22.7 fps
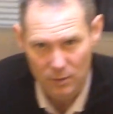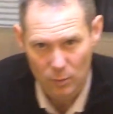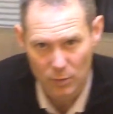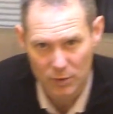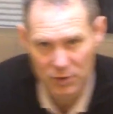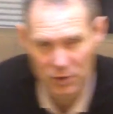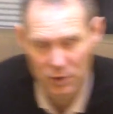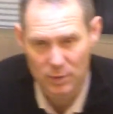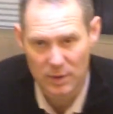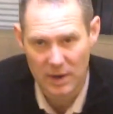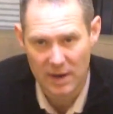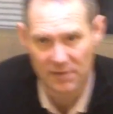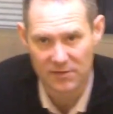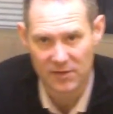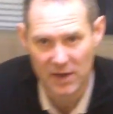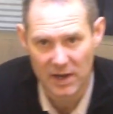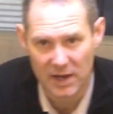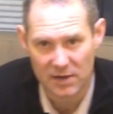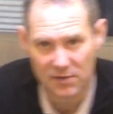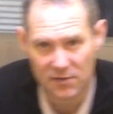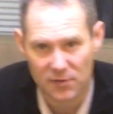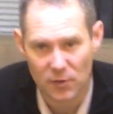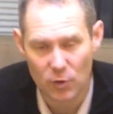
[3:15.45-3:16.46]
We do have
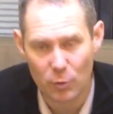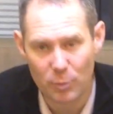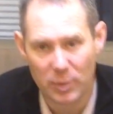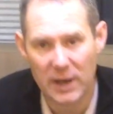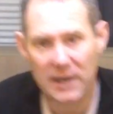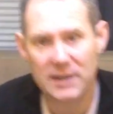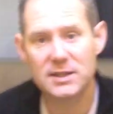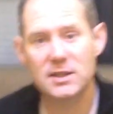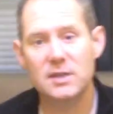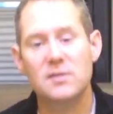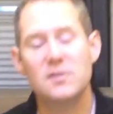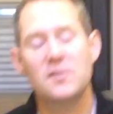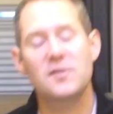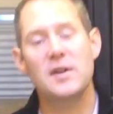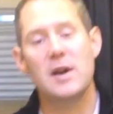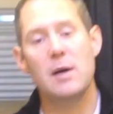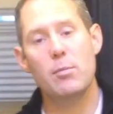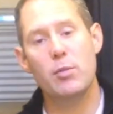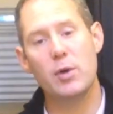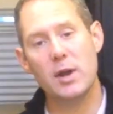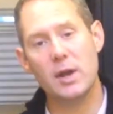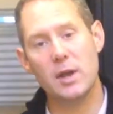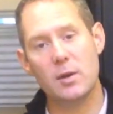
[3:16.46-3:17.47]
a full pattern
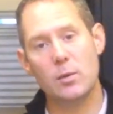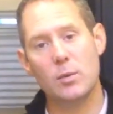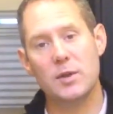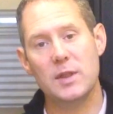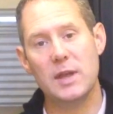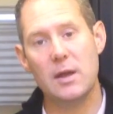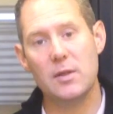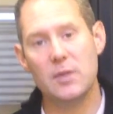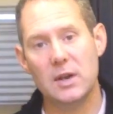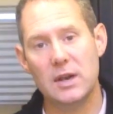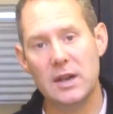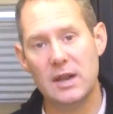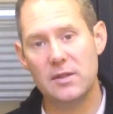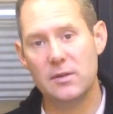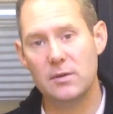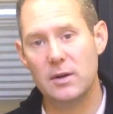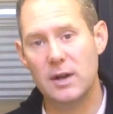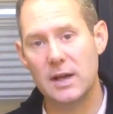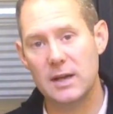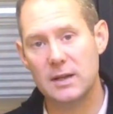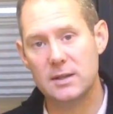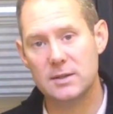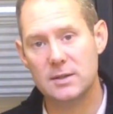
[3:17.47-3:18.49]
fabric without the
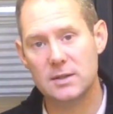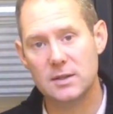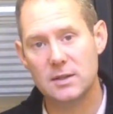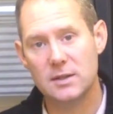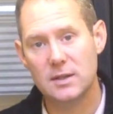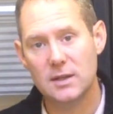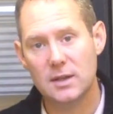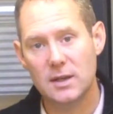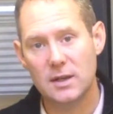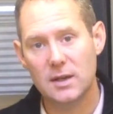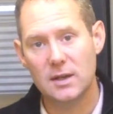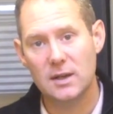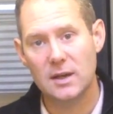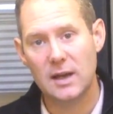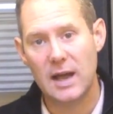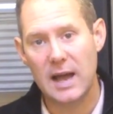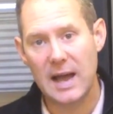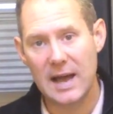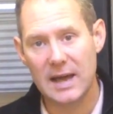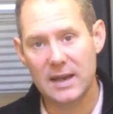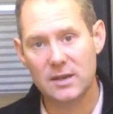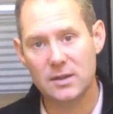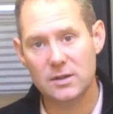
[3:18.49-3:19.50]
leatherette,
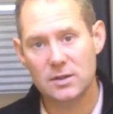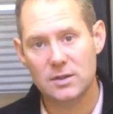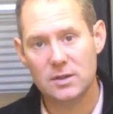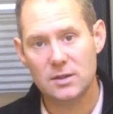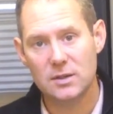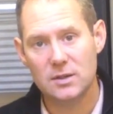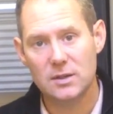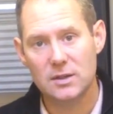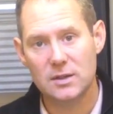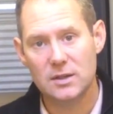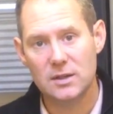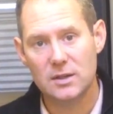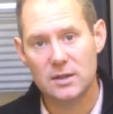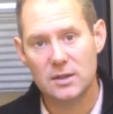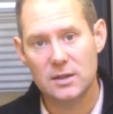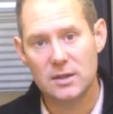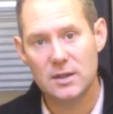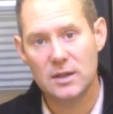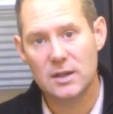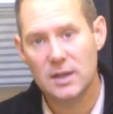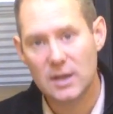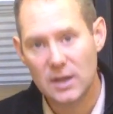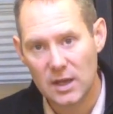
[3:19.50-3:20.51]
and
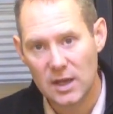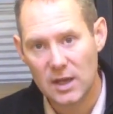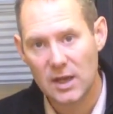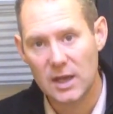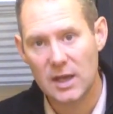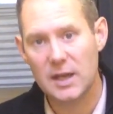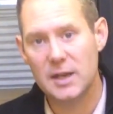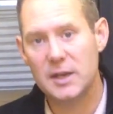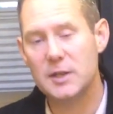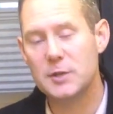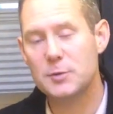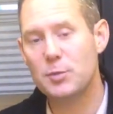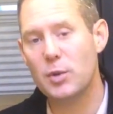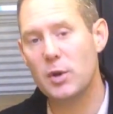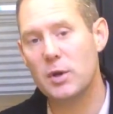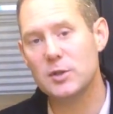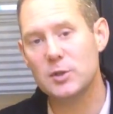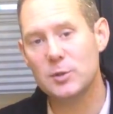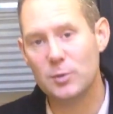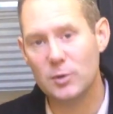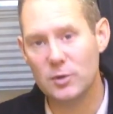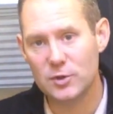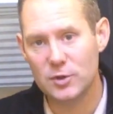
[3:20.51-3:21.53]
it is
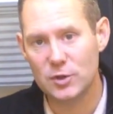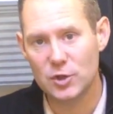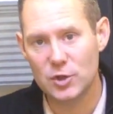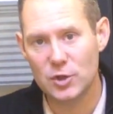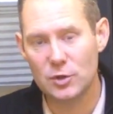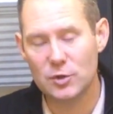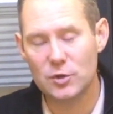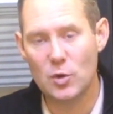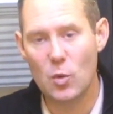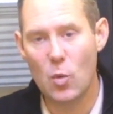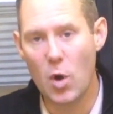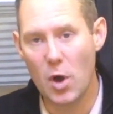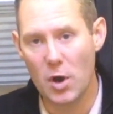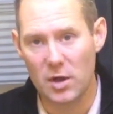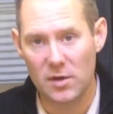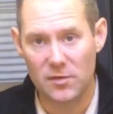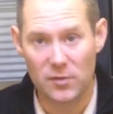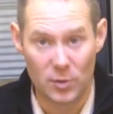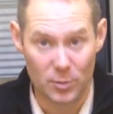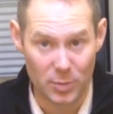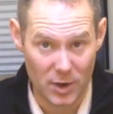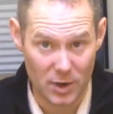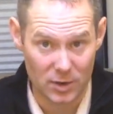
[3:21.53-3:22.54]
possible to choose a one-off
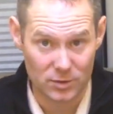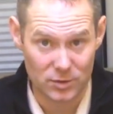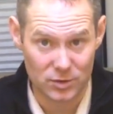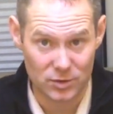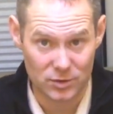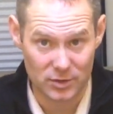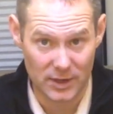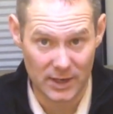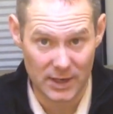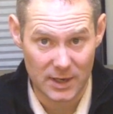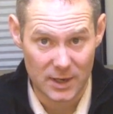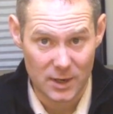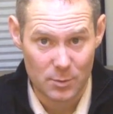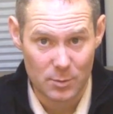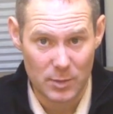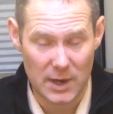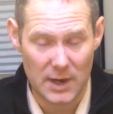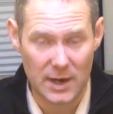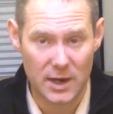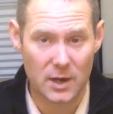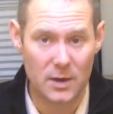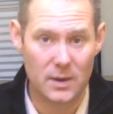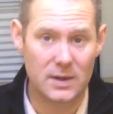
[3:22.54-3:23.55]
upholstery
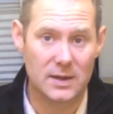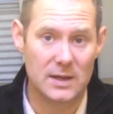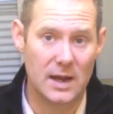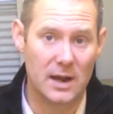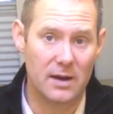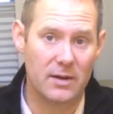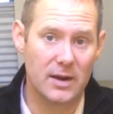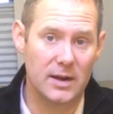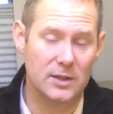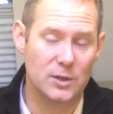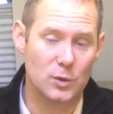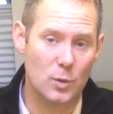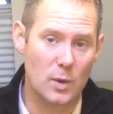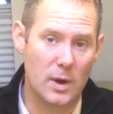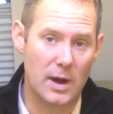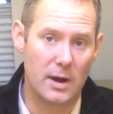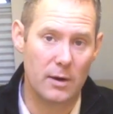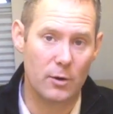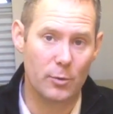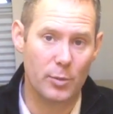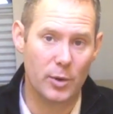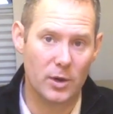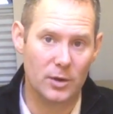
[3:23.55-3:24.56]
by going direct to
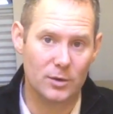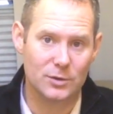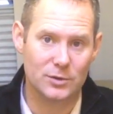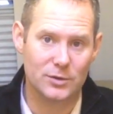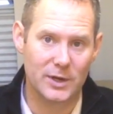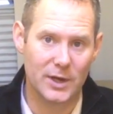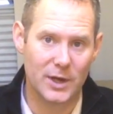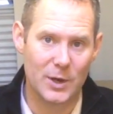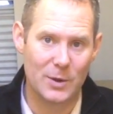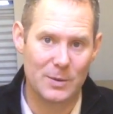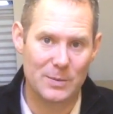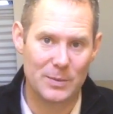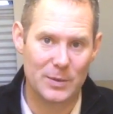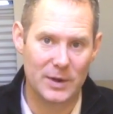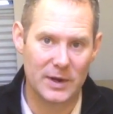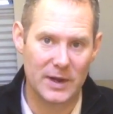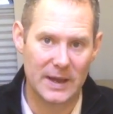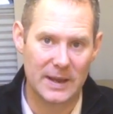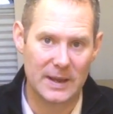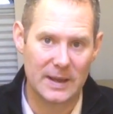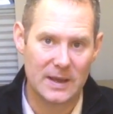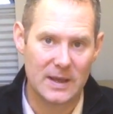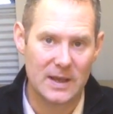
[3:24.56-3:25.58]
our upholstery
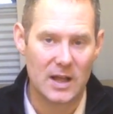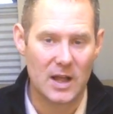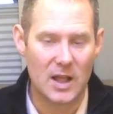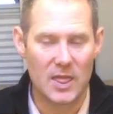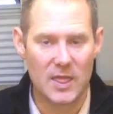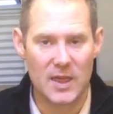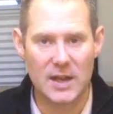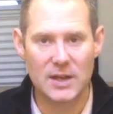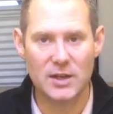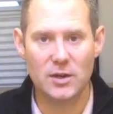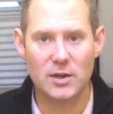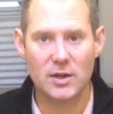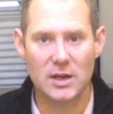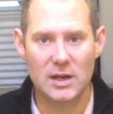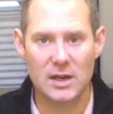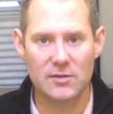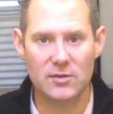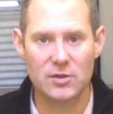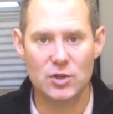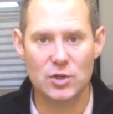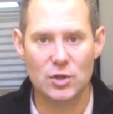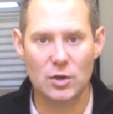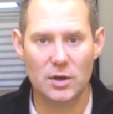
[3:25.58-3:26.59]
company, and then you can have
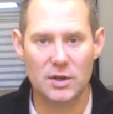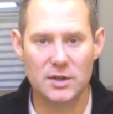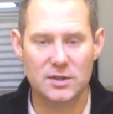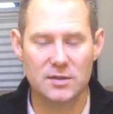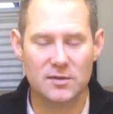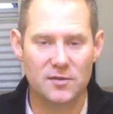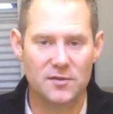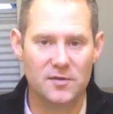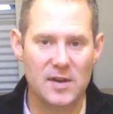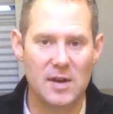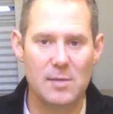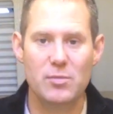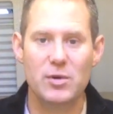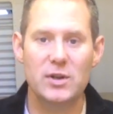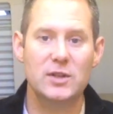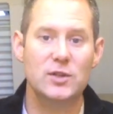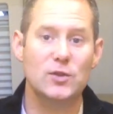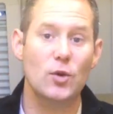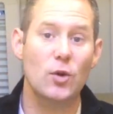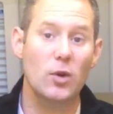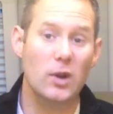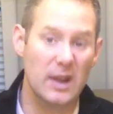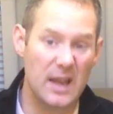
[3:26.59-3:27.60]
a choice of fabrics
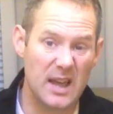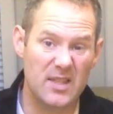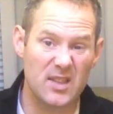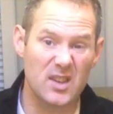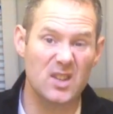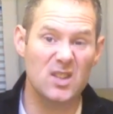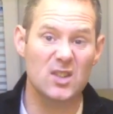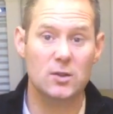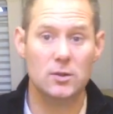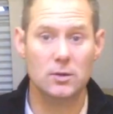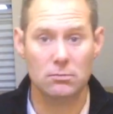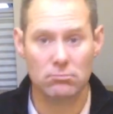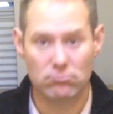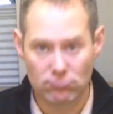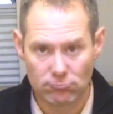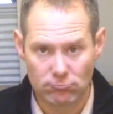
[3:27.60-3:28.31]
or leathers,